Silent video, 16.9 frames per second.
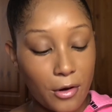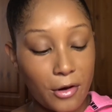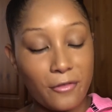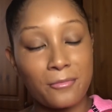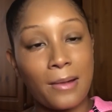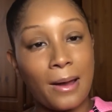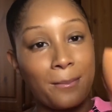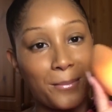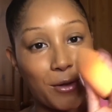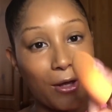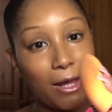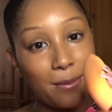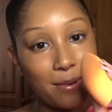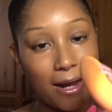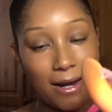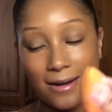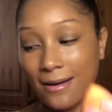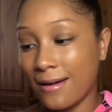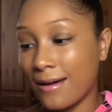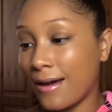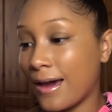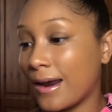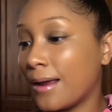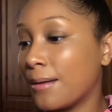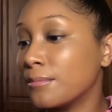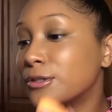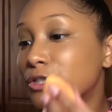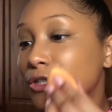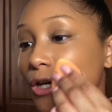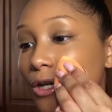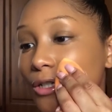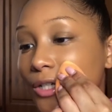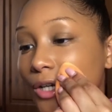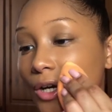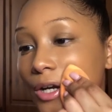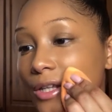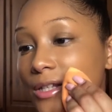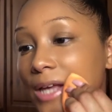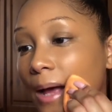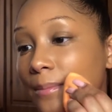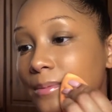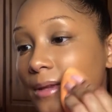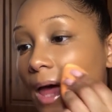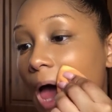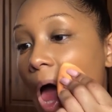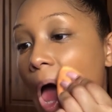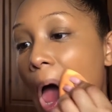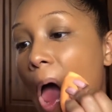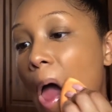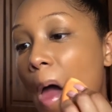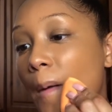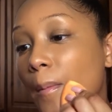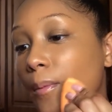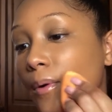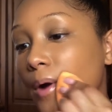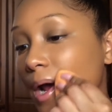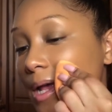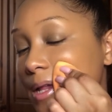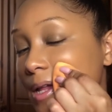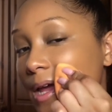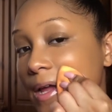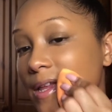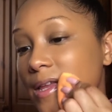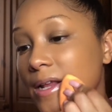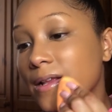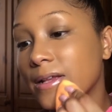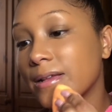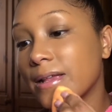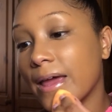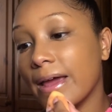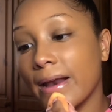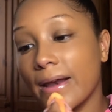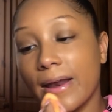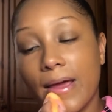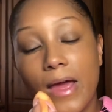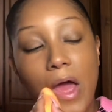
With my beauty blender, and I'm just gonna dab that and press that into the skin.